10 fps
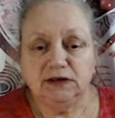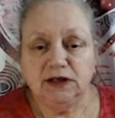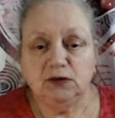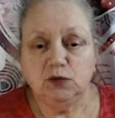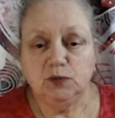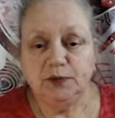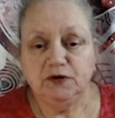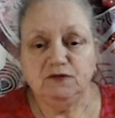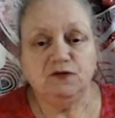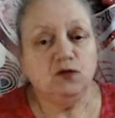there will be a
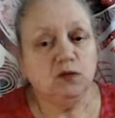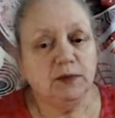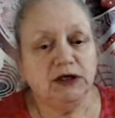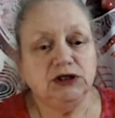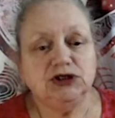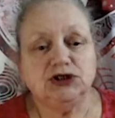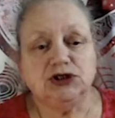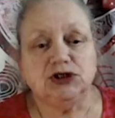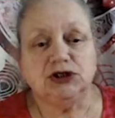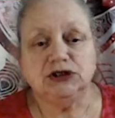formation
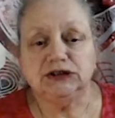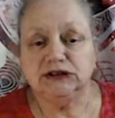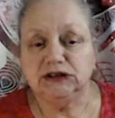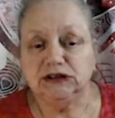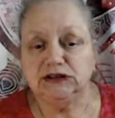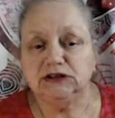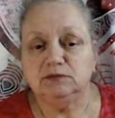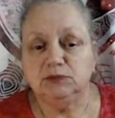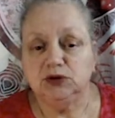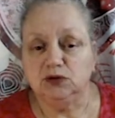that sees the
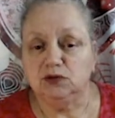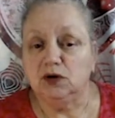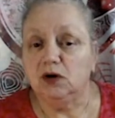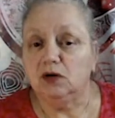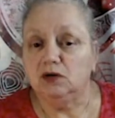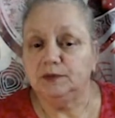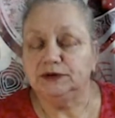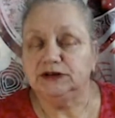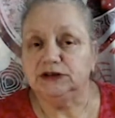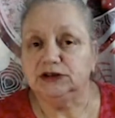moon
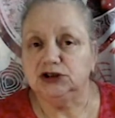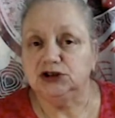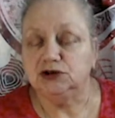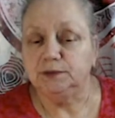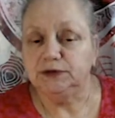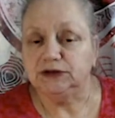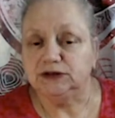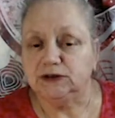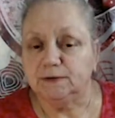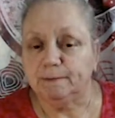opposite Jupiter.
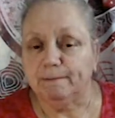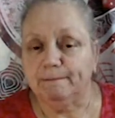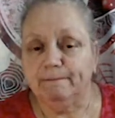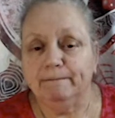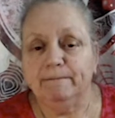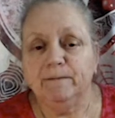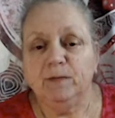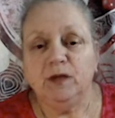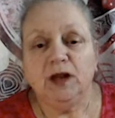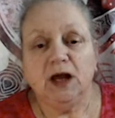
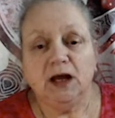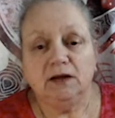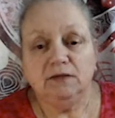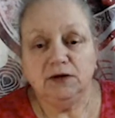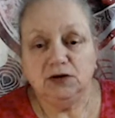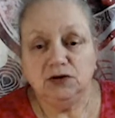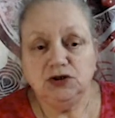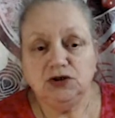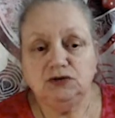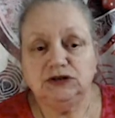And the good
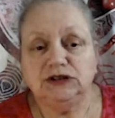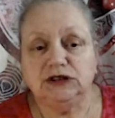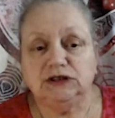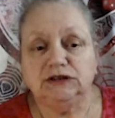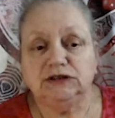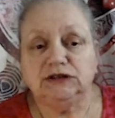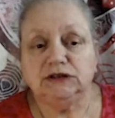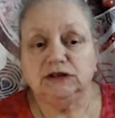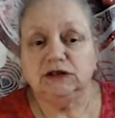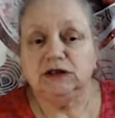news is
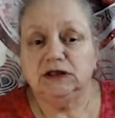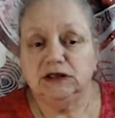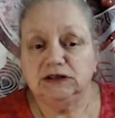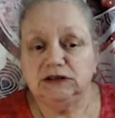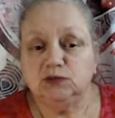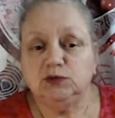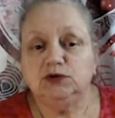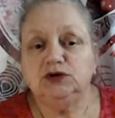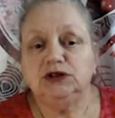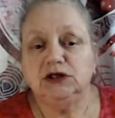this will
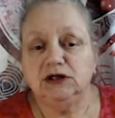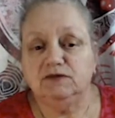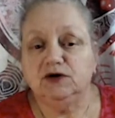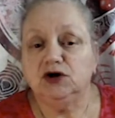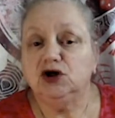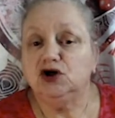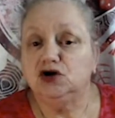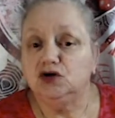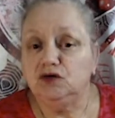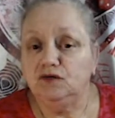deliver
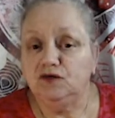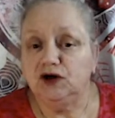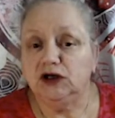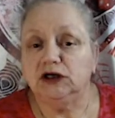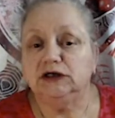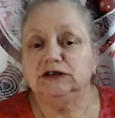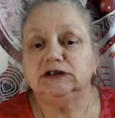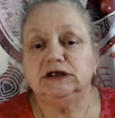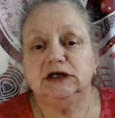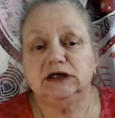good feelings
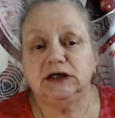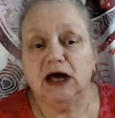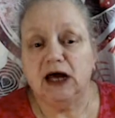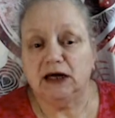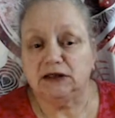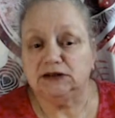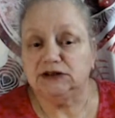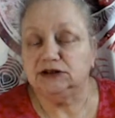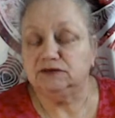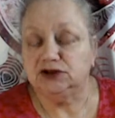and acts
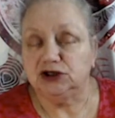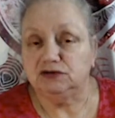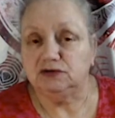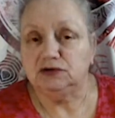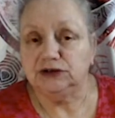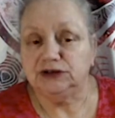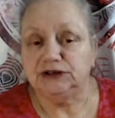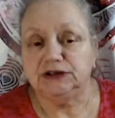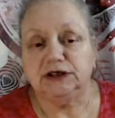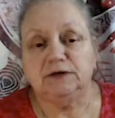of generosity.